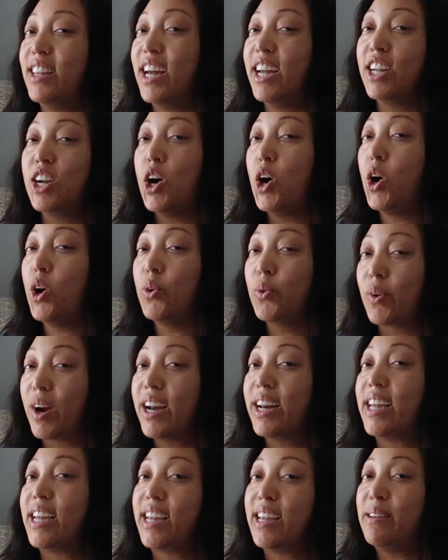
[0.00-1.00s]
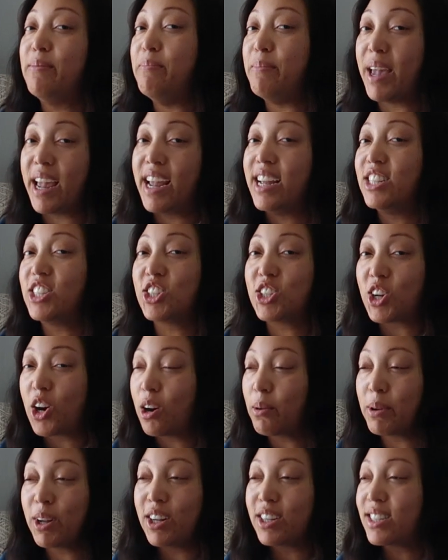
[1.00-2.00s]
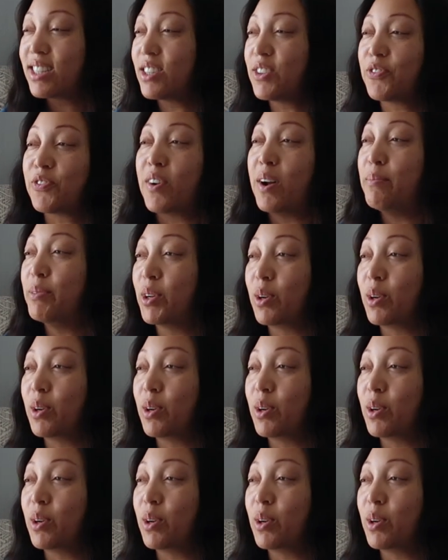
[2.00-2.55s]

like already made Starbucks from